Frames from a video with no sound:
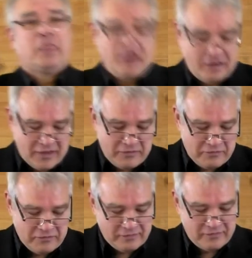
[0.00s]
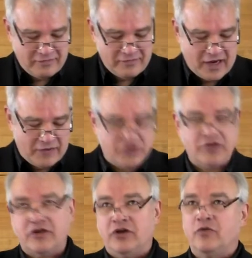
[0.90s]
Um, I was
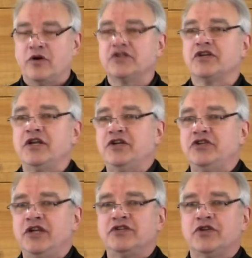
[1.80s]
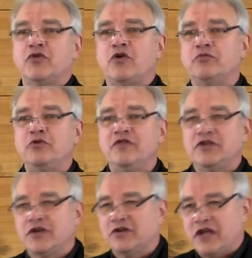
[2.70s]
going to wear skinny jeans and quote movies
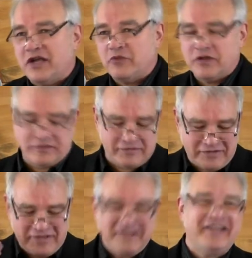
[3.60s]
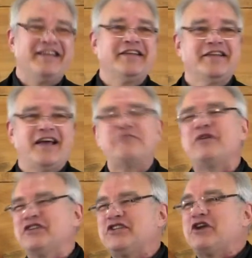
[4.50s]
all day, but I better
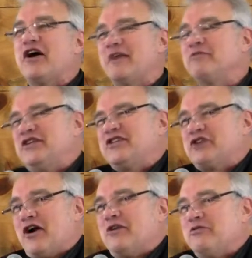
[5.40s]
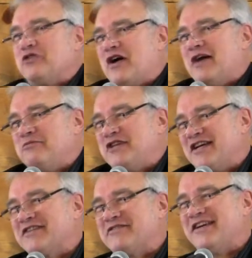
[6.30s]
start. I'm going to start with
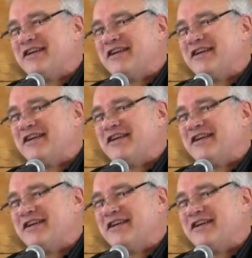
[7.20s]
objects, right?